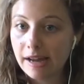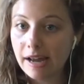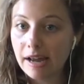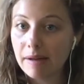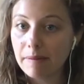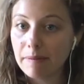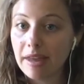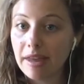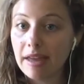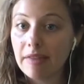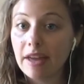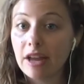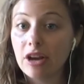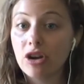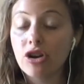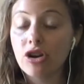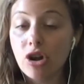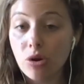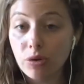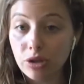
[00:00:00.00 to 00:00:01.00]
and
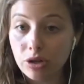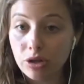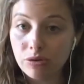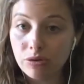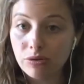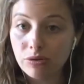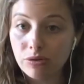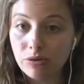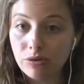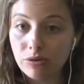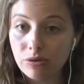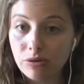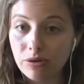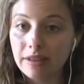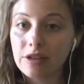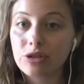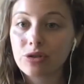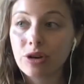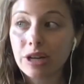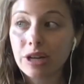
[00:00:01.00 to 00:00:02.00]
that know you. And then the
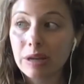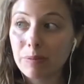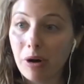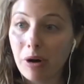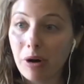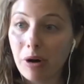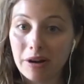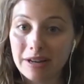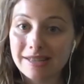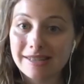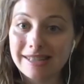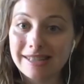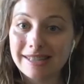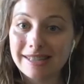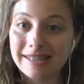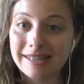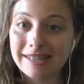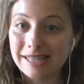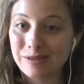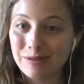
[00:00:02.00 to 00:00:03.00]
tricky part is, and
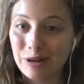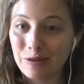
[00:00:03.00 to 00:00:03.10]
this is,